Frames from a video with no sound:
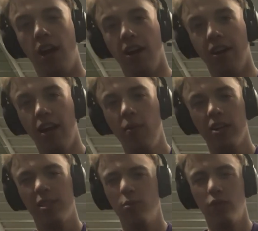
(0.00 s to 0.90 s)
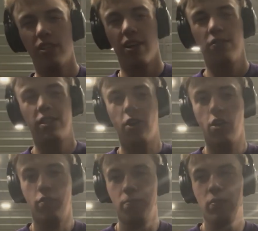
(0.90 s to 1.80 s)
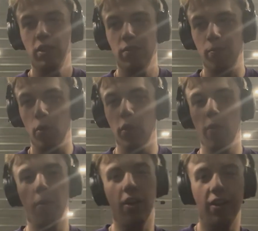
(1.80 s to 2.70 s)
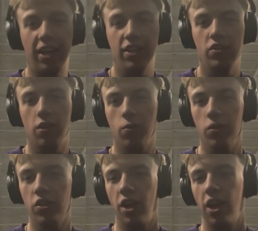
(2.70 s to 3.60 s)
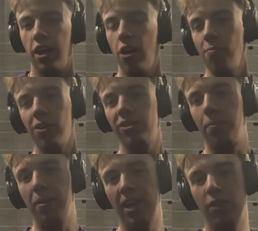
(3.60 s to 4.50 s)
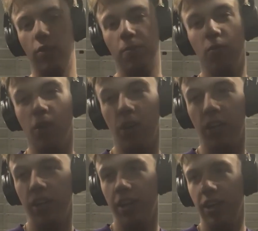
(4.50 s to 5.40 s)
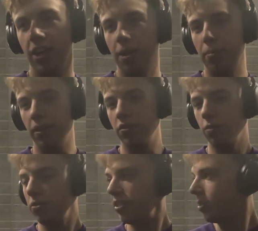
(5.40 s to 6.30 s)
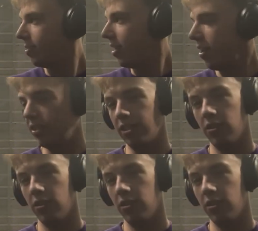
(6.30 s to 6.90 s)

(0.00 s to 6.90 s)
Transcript: All right, I watched the movies. I've seen all of them. both Harry Potter and Star Wars. Harry Potter's not bad, don't get me wrong. But if someone sits me down, I was like,